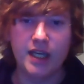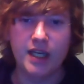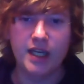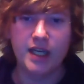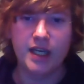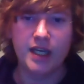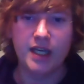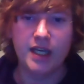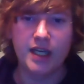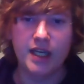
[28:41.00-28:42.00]
Um,
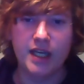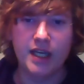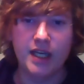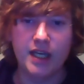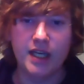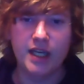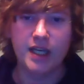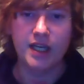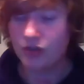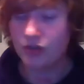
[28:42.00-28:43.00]
but yeah, this the
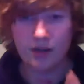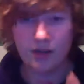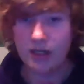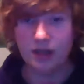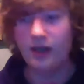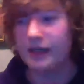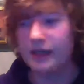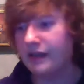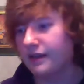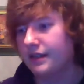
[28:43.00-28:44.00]
strength I
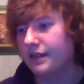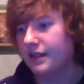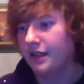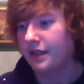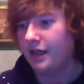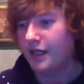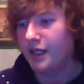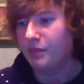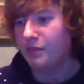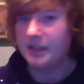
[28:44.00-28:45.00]
like,
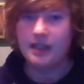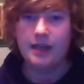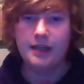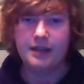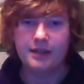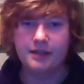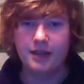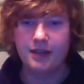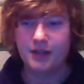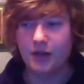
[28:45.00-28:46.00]
um, the metallic
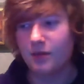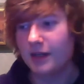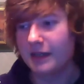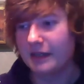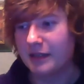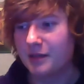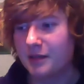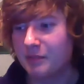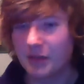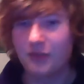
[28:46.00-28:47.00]
I don't like,
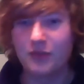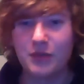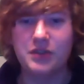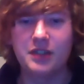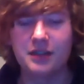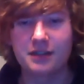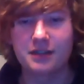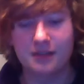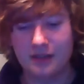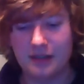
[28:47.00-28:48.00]
but the fruitiness
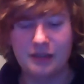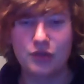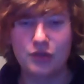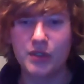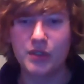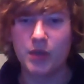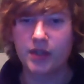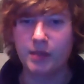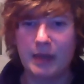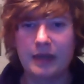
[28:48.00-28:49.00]
is always worth
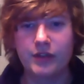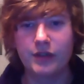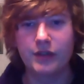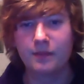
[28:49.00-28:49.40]
coming back to.